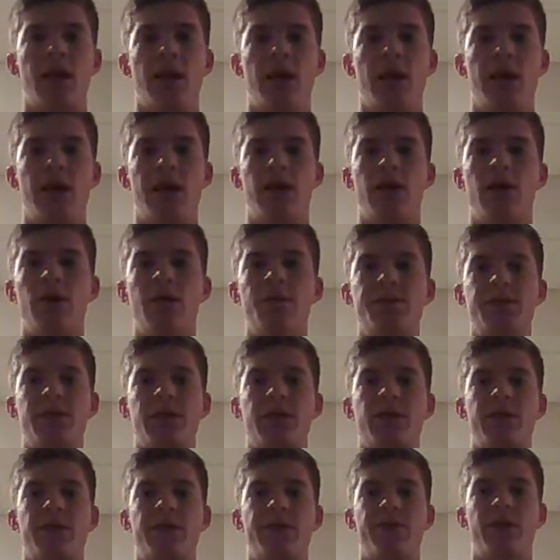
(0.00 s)
He hopes he
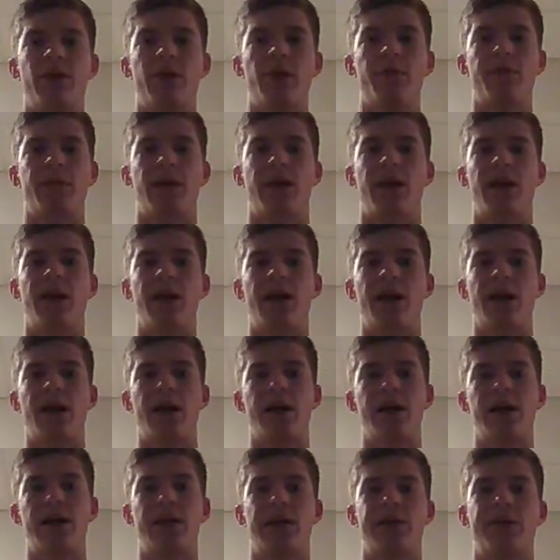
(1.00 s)
can develop
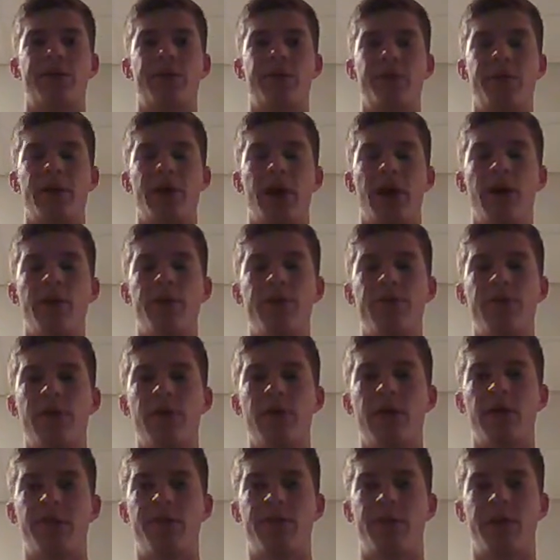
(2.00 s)
AI that will be helpful
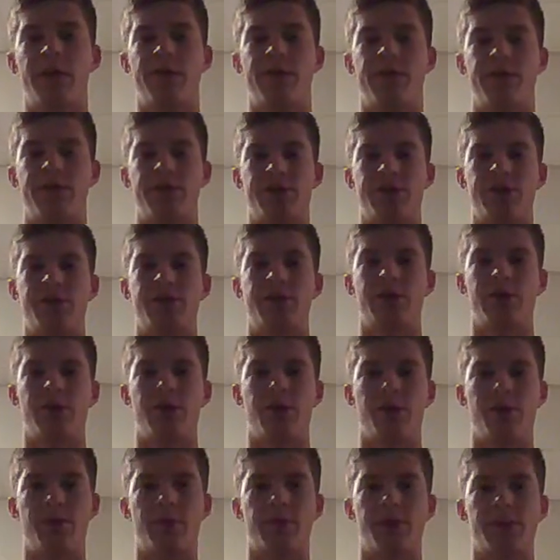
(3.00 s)
and beneficial to
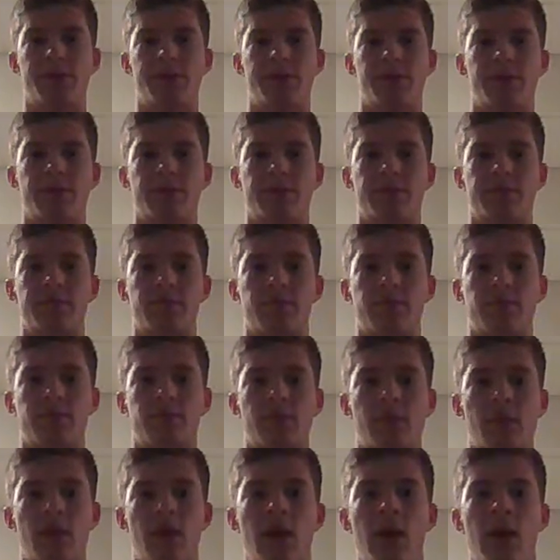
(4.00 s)
humans.
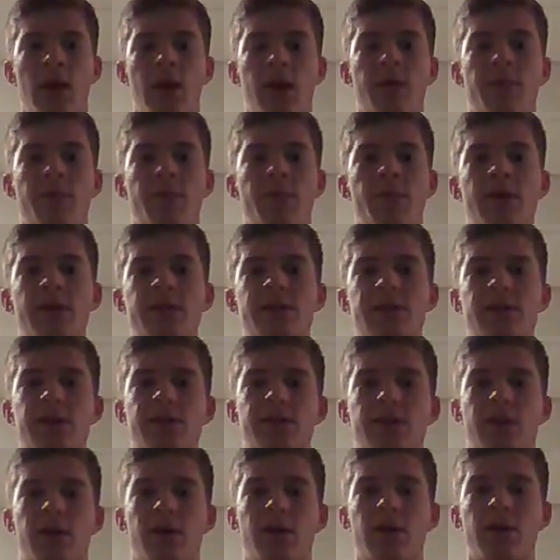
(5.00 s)
Musk
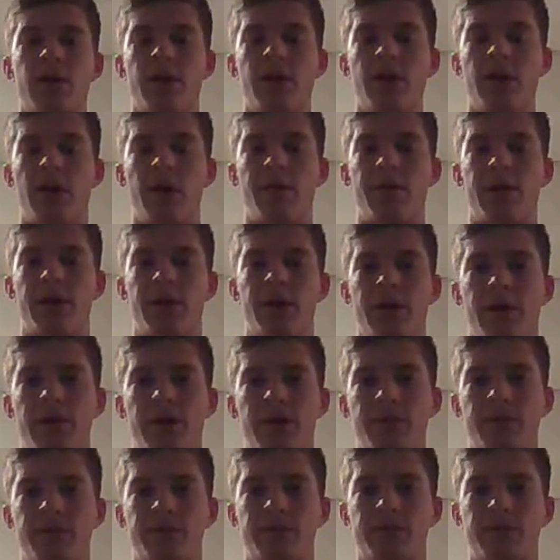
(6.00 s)
is currently not married,